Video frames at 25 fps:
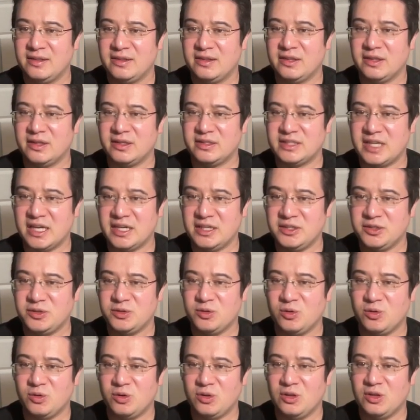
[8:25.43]

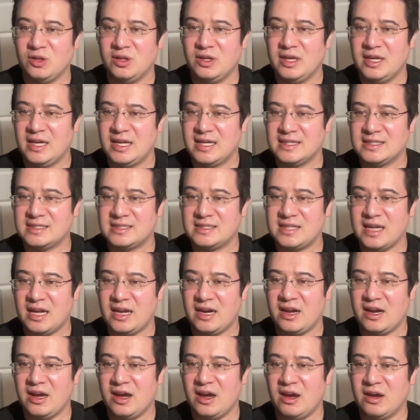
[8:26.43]
Tentacruel
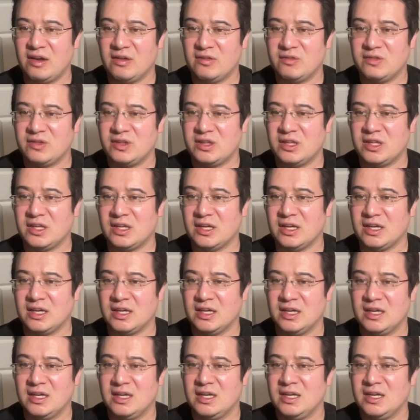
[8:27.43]
instead of the